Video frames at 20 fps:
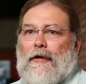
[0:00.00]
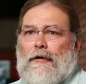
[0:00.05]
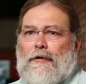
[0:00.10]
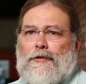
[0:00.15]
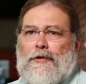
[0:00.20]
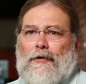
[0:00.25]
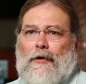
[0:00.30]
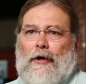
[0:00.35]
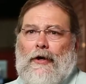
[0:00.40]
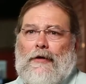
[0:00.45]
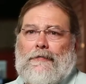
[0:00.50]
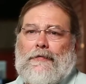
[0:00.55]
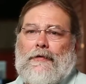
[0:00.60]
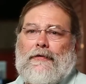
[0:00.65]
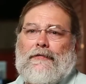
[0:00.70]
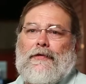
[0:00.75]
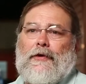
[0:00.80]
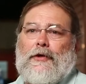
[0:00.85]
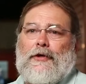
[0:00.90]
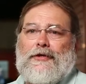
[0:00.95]
also
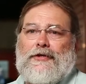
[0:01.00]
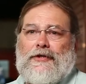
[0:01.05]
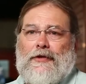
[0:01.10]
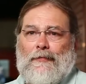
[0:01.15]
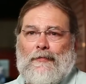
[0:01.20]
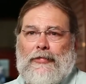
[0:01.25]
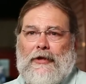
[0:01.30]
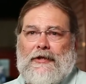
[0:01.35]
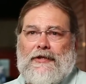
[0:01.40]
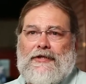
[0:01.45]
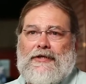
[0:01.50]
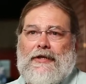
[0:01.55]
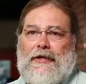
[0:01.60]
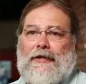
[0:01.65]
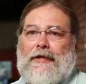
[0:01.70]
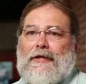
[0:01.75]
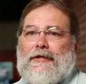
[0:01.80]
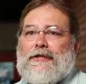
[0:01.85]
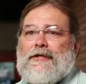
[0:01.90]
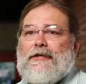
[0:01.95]
offered very
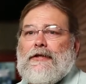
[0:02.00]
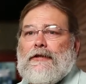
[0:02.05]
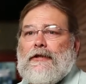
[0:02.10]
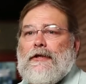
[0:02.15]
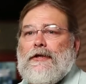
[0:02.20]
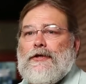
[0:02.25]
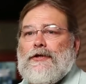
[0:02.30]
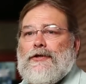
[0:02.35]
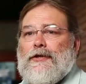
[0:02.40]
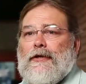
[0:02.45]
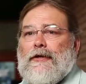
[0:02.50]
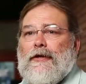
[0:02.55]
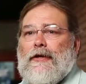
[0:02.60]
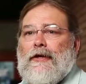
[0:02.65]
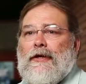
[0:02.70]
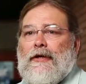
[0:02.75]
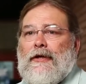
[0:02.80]
simplistic installation.